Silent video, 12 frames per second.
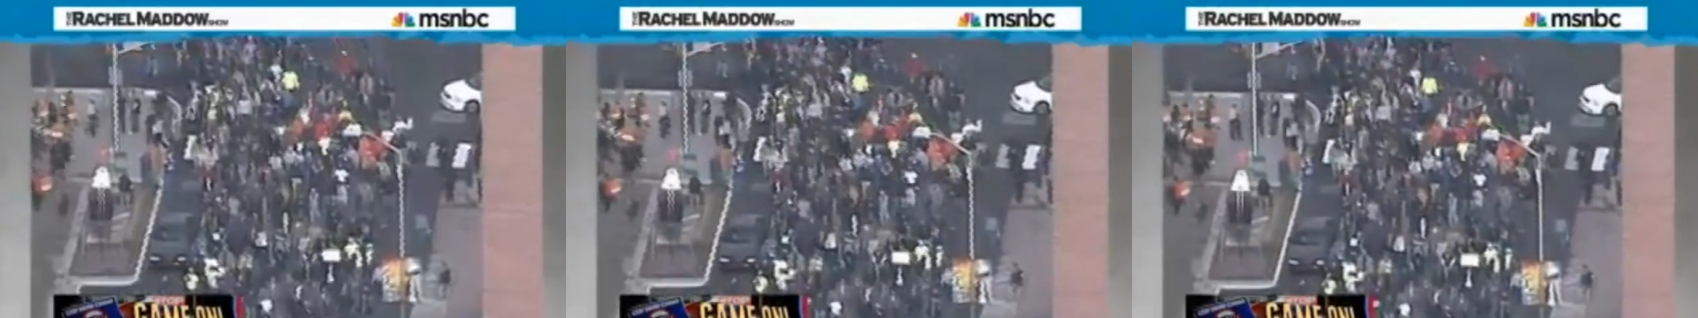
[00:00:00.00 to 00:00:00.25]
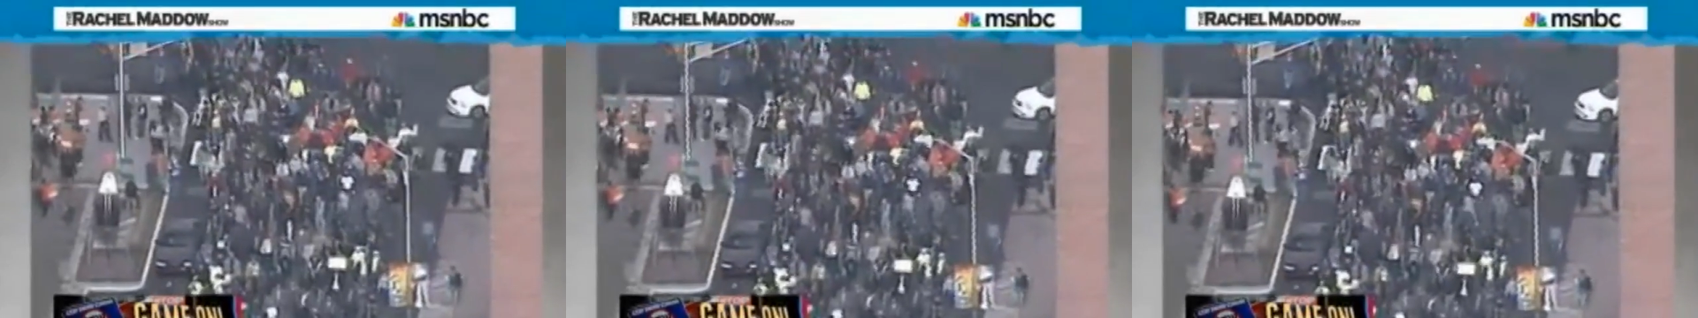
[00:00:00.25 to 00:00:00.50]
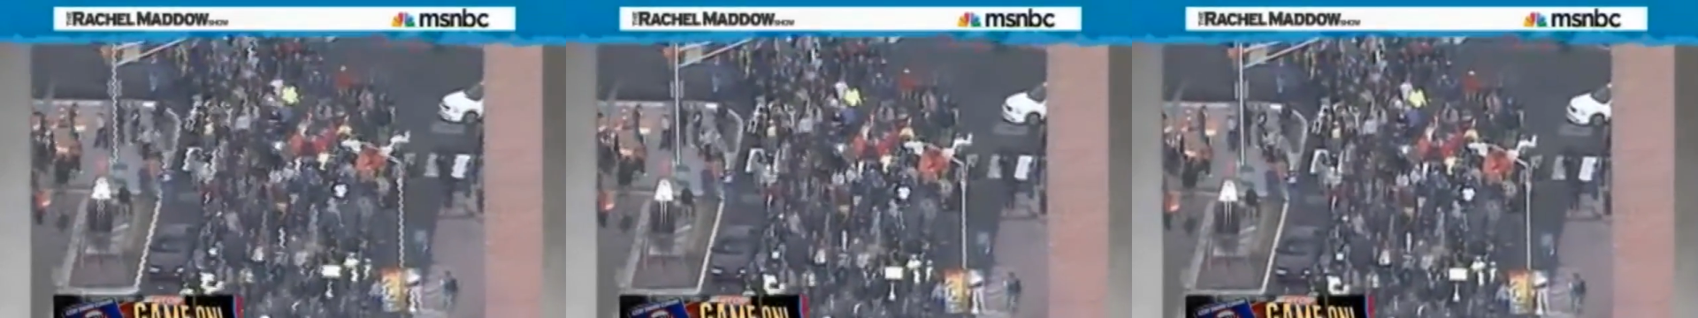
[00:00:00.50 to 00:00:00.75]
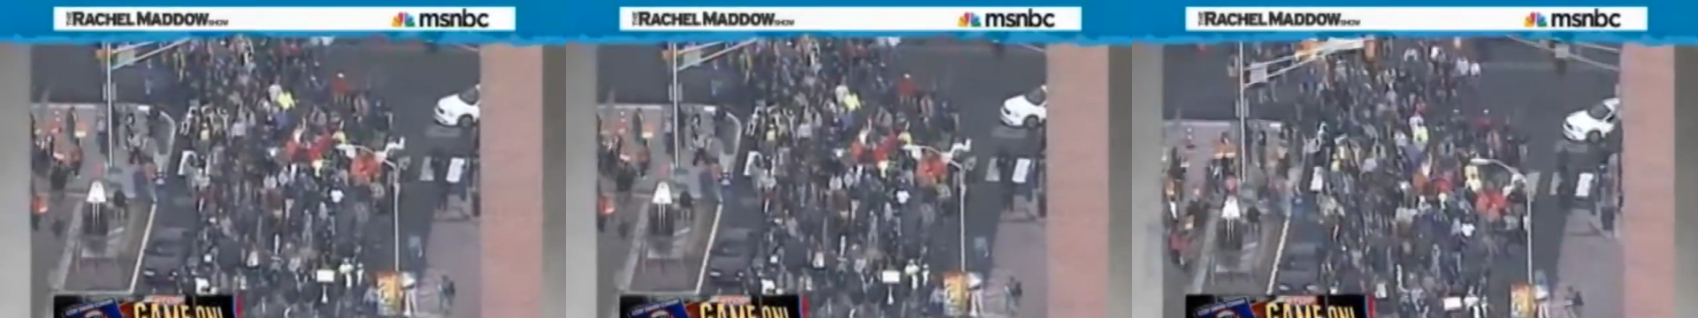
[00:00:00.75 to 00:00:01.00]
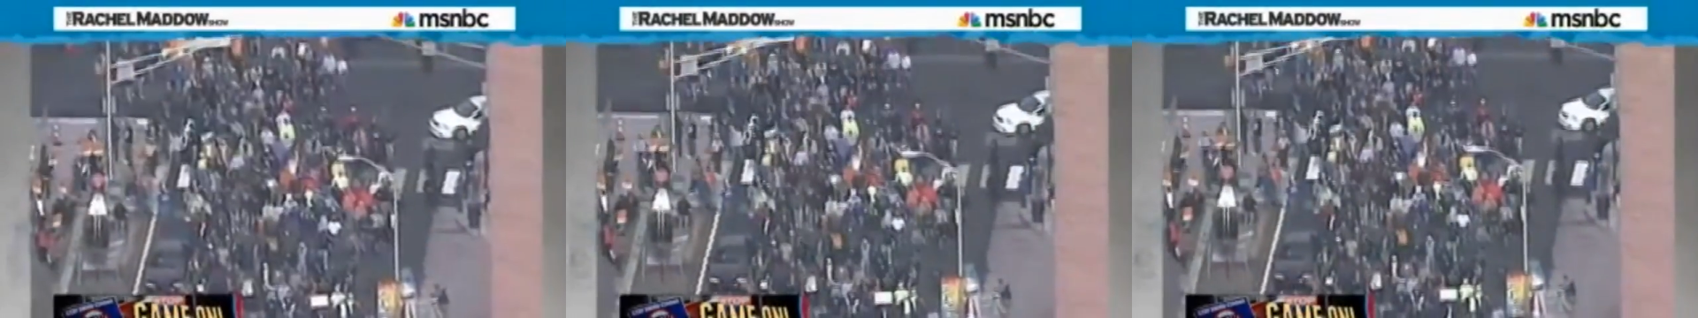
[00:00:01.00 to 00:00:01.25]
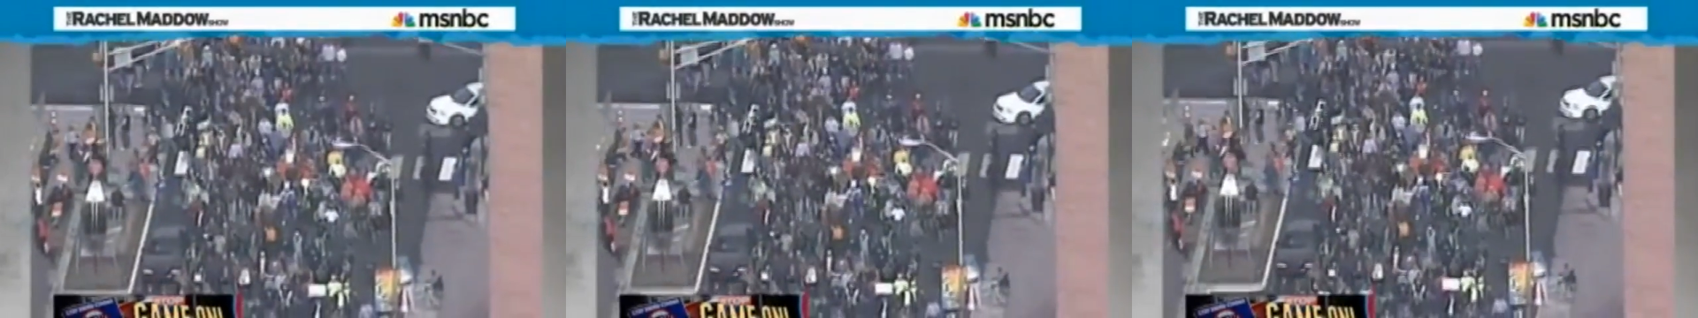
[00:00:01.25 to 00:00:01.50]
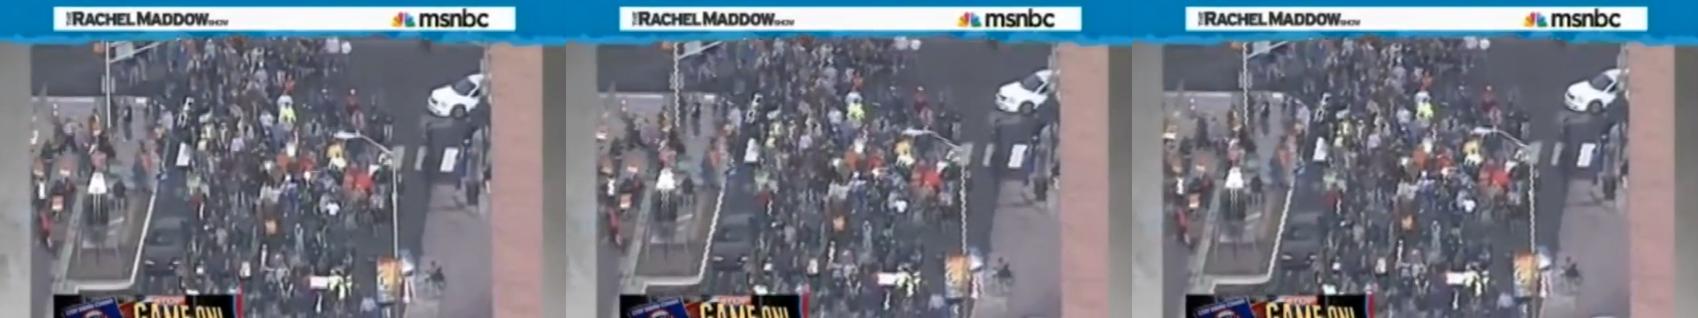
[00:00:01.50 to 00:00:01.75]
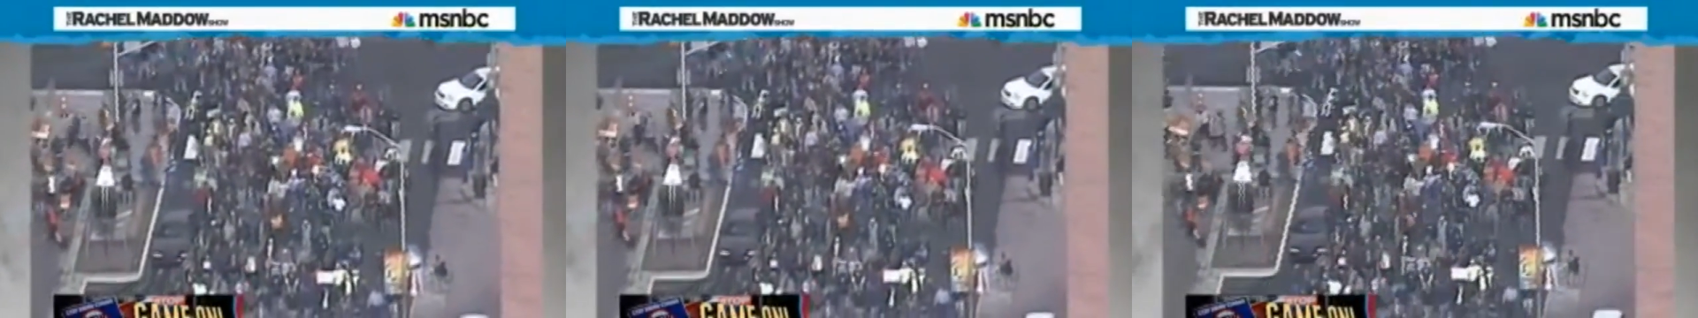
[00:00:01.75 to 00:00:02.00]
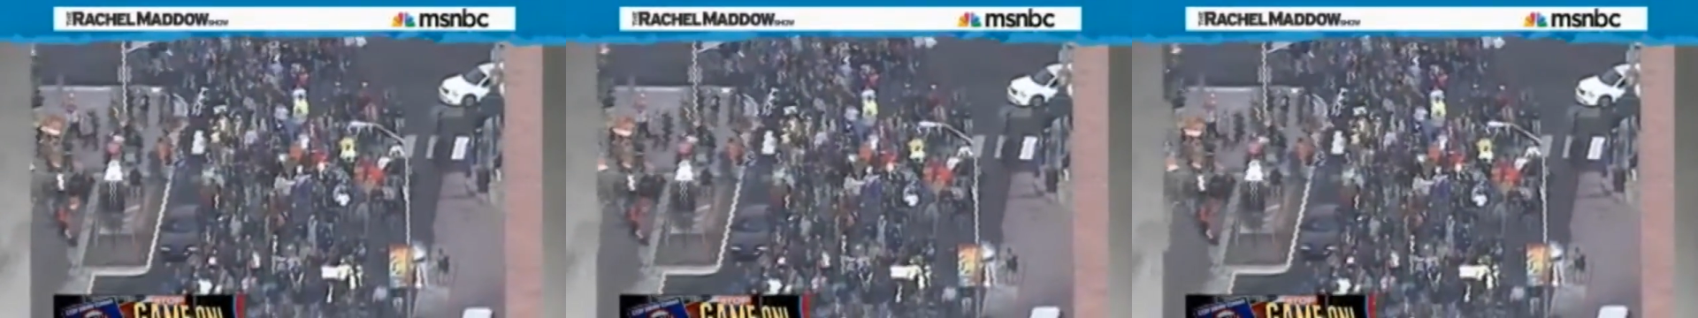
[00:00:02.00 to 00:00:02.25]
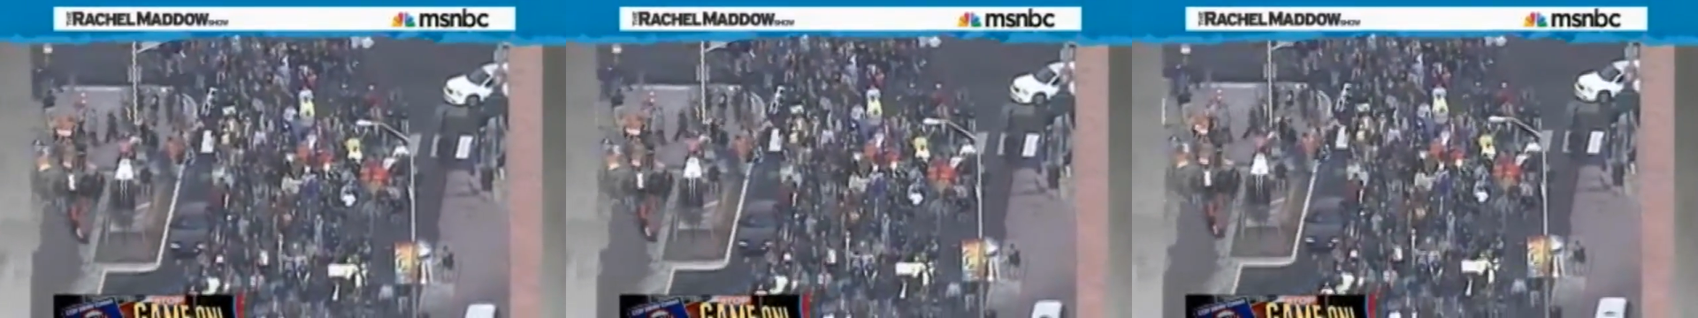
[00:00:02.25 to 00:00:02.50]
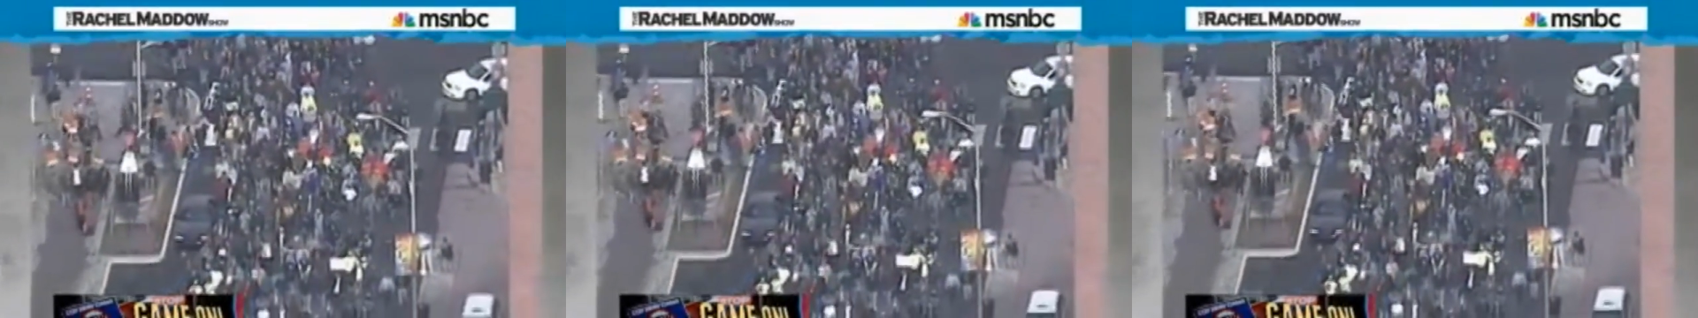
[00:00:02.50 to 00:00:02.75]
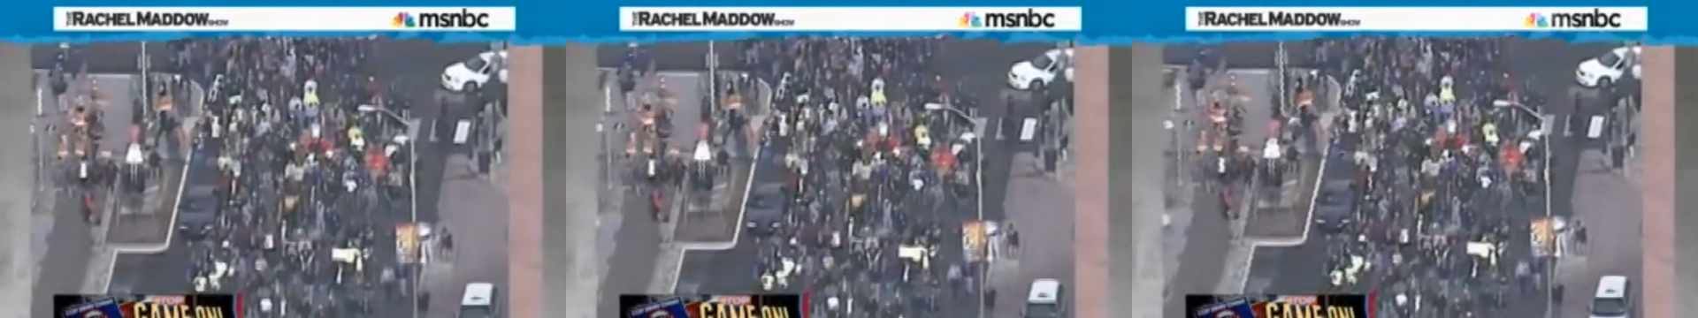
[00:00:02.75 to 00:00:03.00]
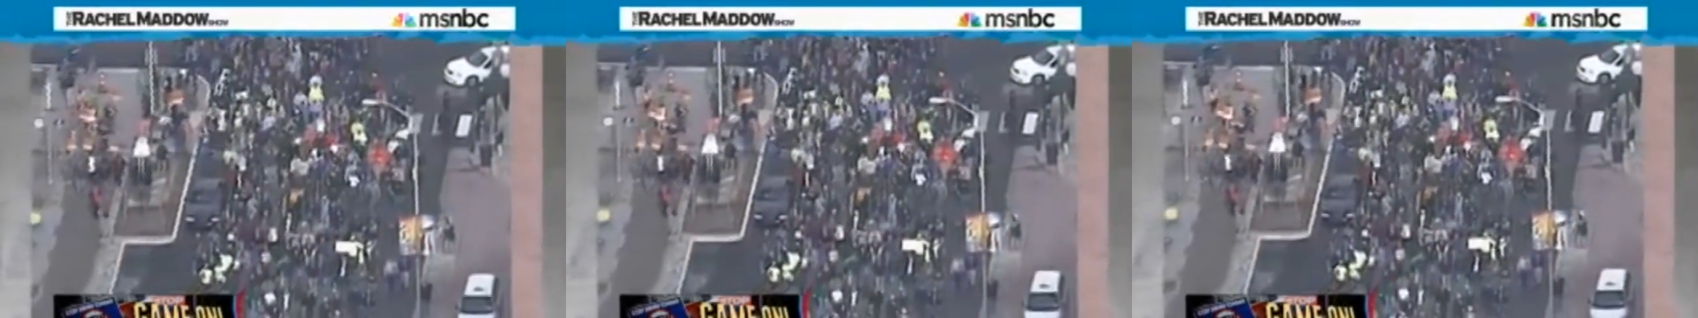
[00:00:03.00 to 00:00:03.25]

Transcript: (no speaker visible)